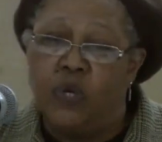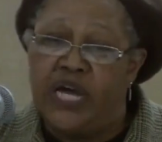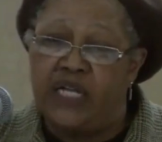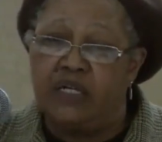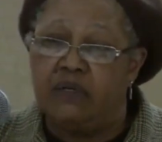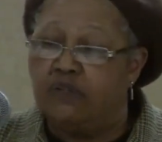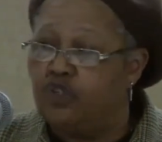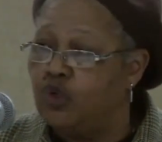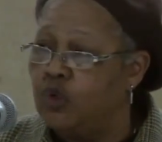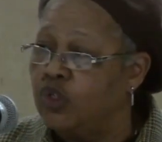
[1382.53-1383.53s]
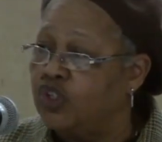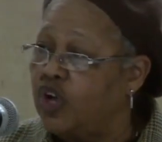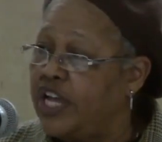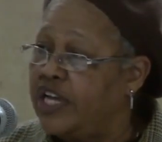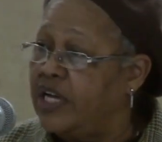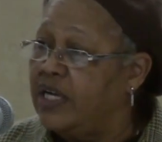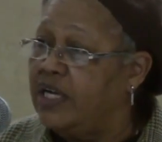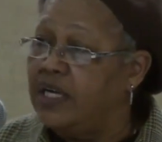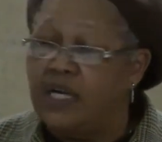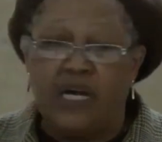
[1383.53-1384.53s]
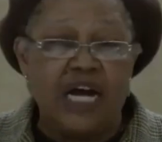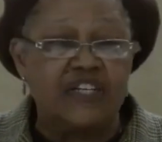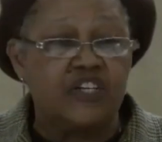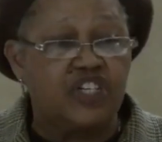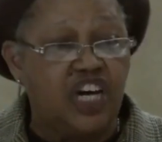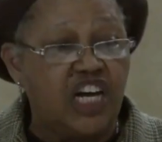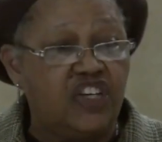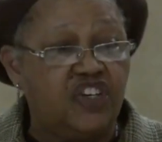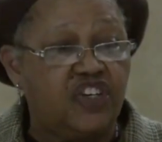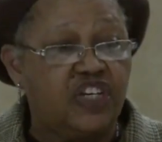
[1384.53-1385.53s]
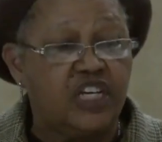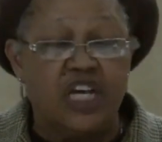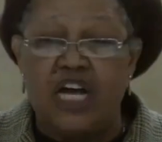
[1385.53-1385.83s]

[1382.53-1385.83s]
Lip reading: Well, Joan Sawyer, as a judge,